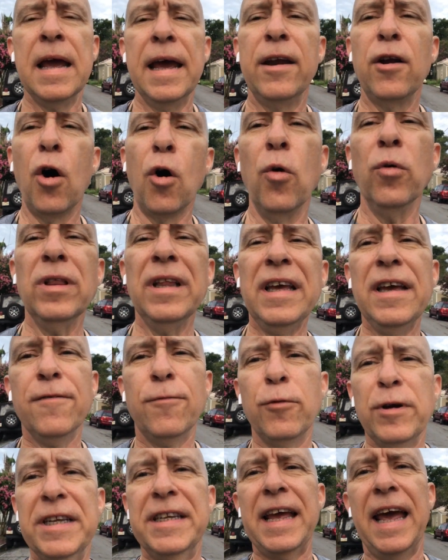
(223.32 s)
And only
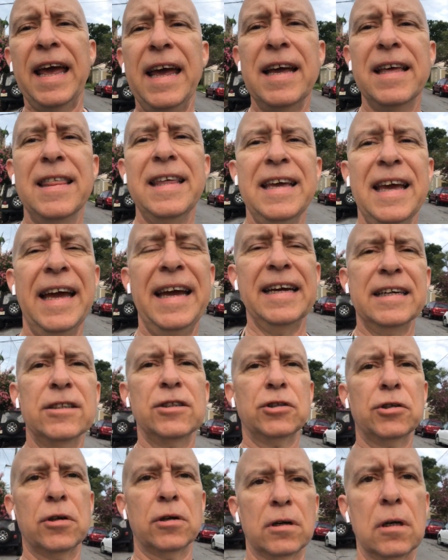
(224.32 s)
if we take the
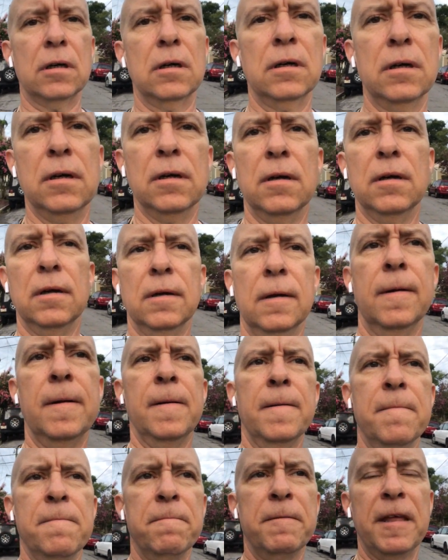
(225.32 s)
answer
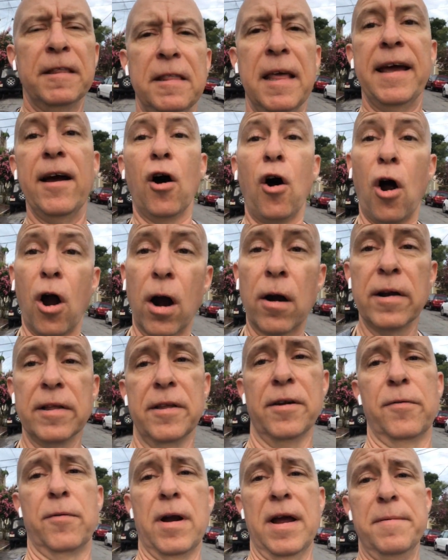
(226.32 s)
that they are in
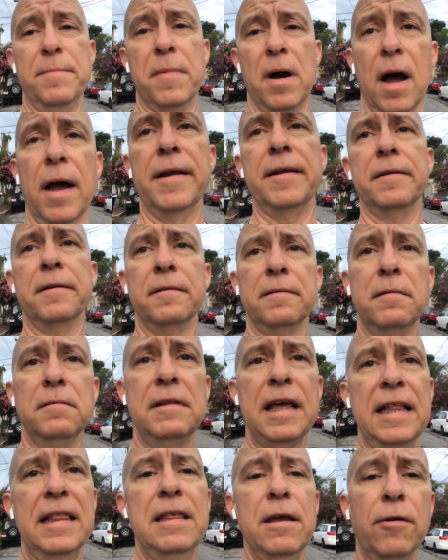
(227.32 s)
their right mind,
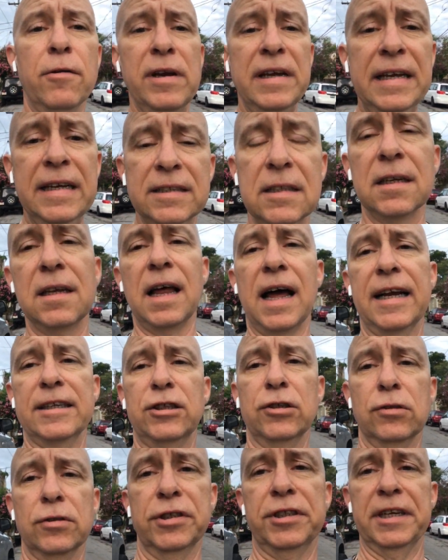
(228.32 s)
that there is a
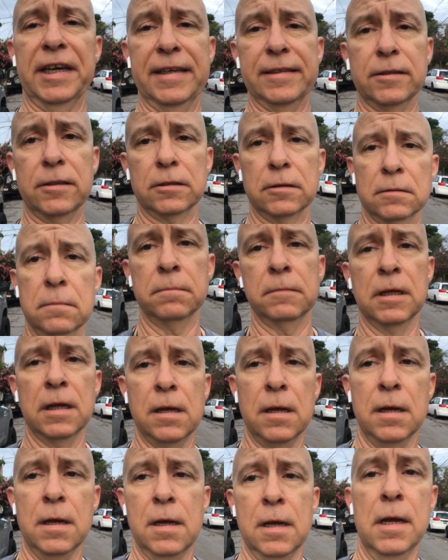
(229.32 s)
logical sense,
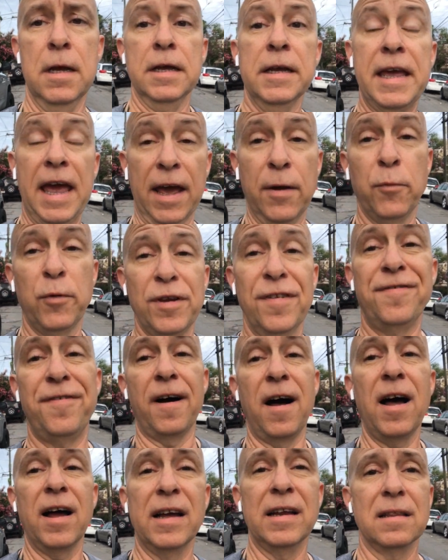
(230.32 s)
can we
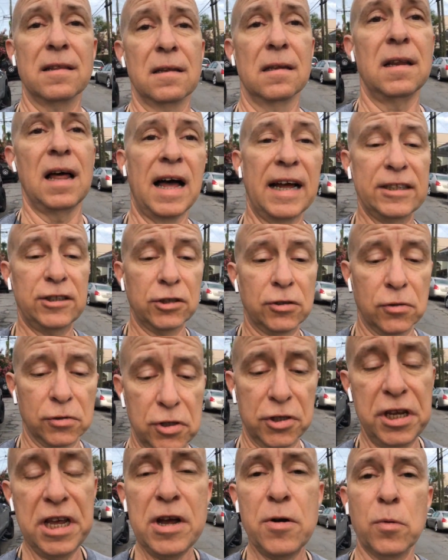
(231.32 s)
find the logical
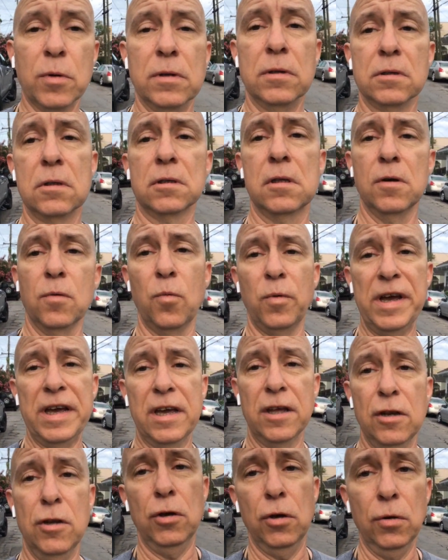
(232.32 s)
sequence that we
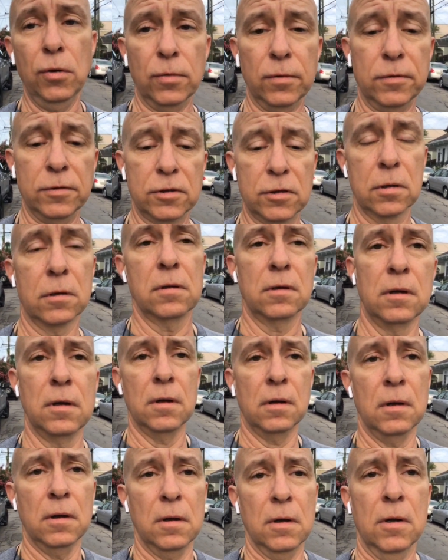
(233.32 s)
can use
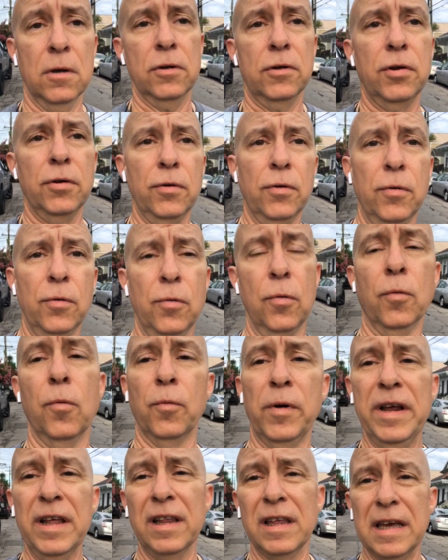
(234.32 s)
to
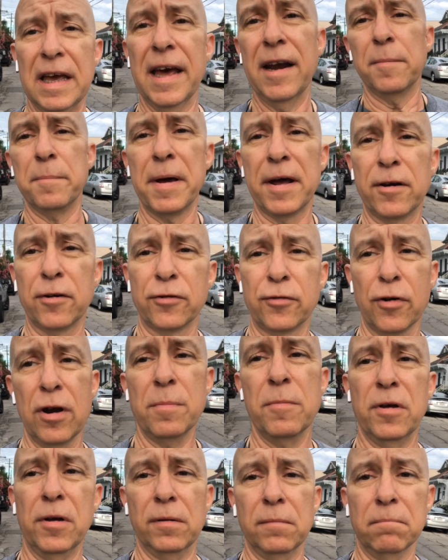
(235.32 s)
really get a better
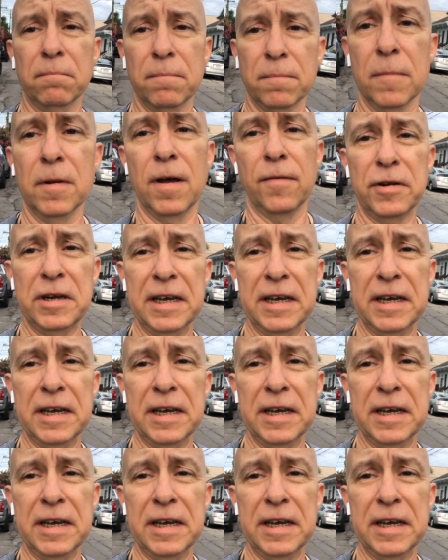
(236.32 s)
treatment of